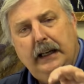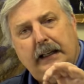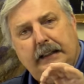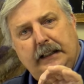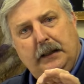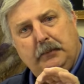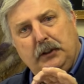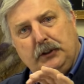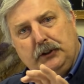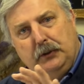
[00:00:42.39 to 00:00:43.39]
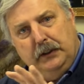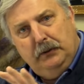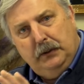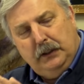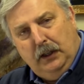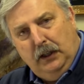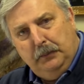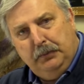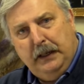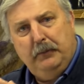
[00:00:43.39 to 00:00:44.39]
and then I'm going to show you an
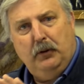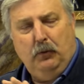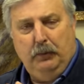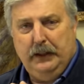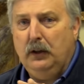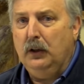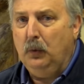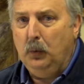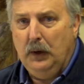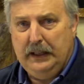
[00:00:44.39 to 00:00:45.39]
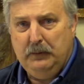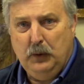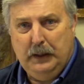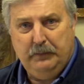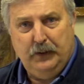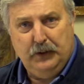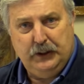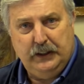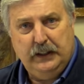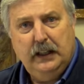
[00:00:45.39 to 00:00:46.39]
olive or what we call a wet and wet
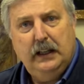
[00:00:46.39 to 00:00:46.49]
version,